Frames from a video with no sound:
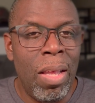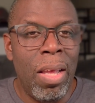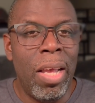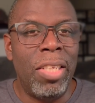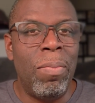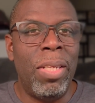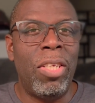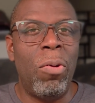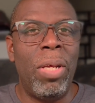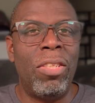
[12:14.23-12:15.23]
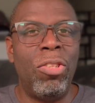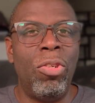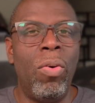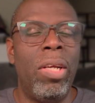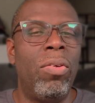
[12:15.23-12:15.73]
It's your man Jay. If you guys
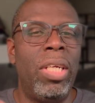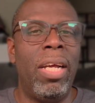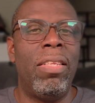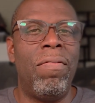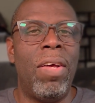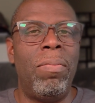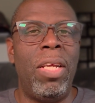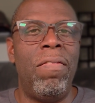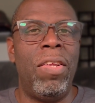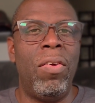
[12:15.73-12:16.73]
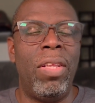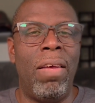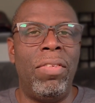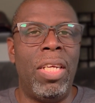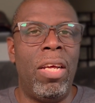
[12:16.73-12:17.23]
enjoyed, go check out the updated video that
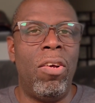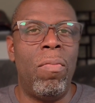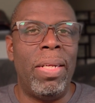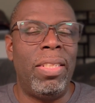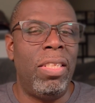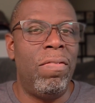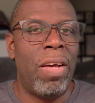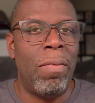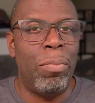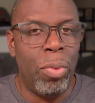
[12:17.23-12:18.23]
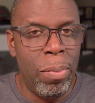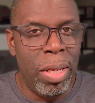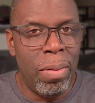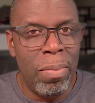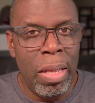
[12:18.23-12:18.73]
I've done on my CT5
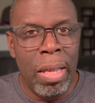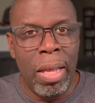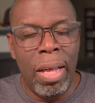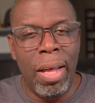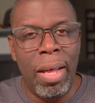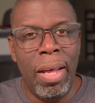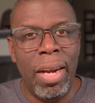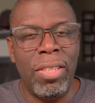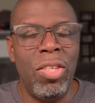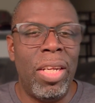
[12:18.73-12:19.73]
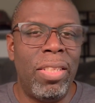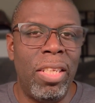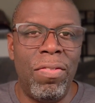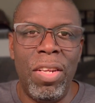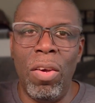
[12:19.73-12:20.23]
Premium. And I'll see you guys in the
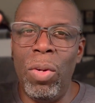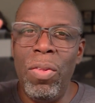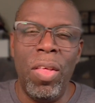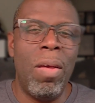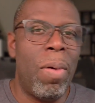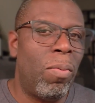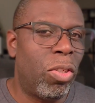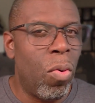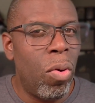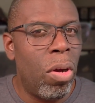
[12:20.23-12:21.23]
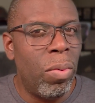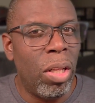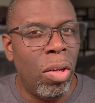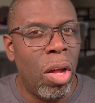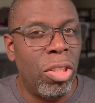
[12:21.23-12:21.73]
next video. What do you think about what's going on with
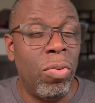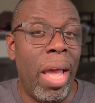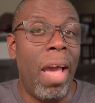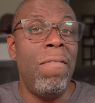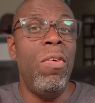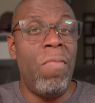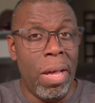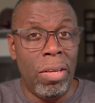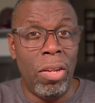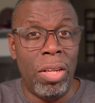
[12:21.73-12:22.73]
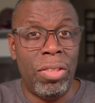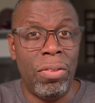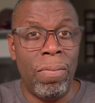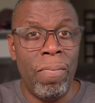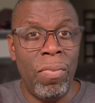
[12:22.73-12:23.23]
the lawsuit? Have you filed a
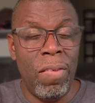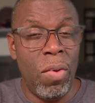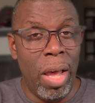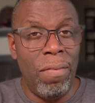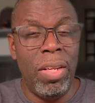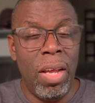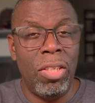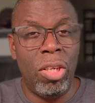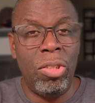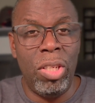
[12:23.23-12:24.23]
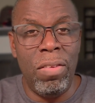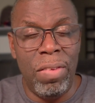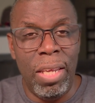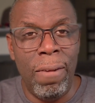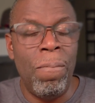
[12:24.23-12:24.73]
lawsuit? If you have the Dodge Charger
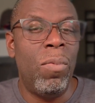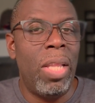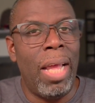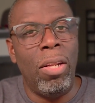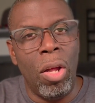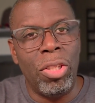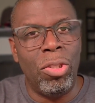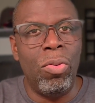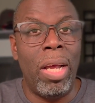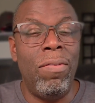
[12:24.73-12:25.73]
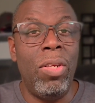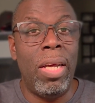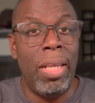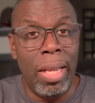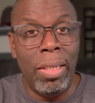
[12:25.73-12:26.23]
EV, not lawsuit, have you
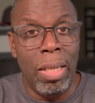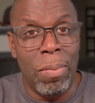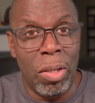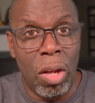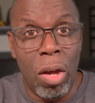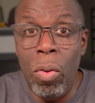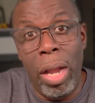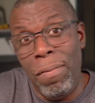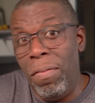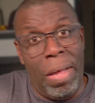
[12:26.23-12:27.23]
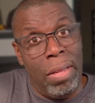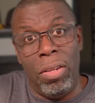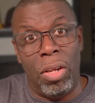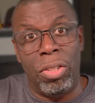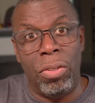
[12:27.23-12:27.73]
done a lemon law, or have you filed
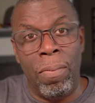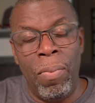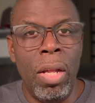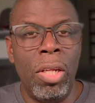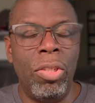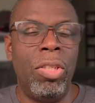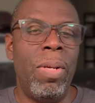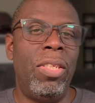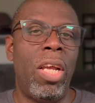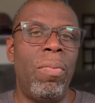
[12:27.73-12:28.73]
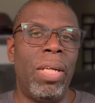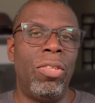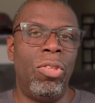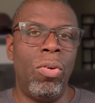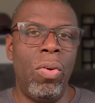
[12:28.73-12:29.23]
a lawsuit? So it's your man Jay. If you guys
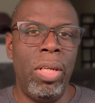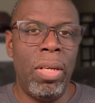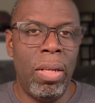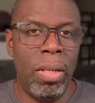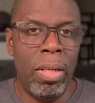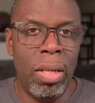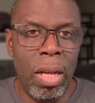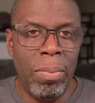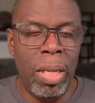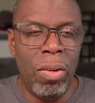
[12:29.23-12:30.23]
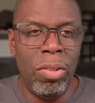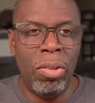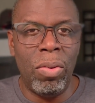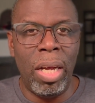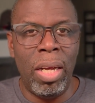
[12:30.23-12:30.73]
enjoyed, update on the
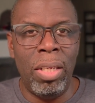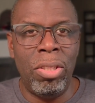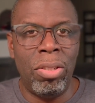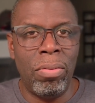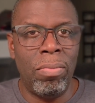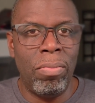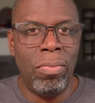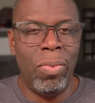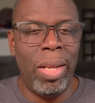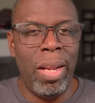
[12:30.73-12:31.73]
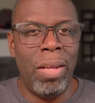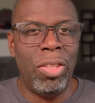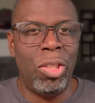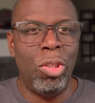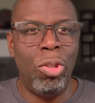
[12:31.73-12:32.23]
garage. Right now,
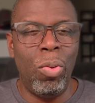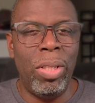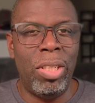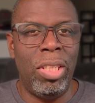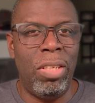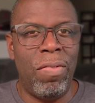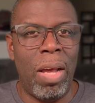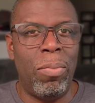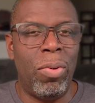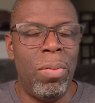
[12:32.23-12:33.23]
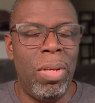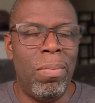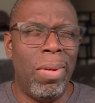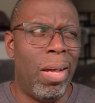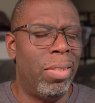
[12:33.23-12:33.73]
just enjoying the CT5
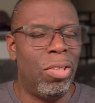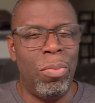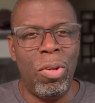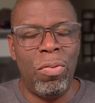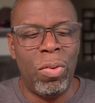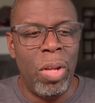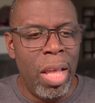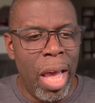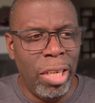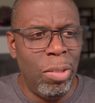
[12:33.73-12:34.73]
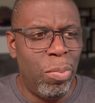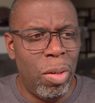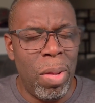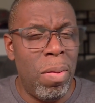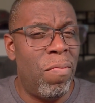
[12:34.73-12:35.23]
Premium. So beautiful. I actually
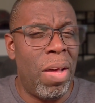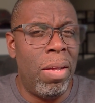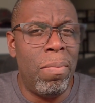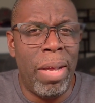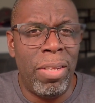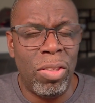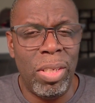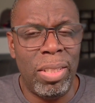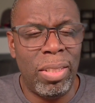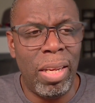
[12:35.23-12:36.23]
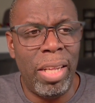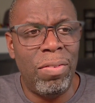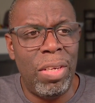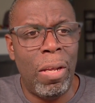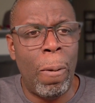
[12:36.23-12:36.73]
put maybe 500 miles on it since that
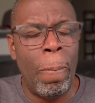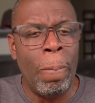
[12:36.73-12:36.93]
last video.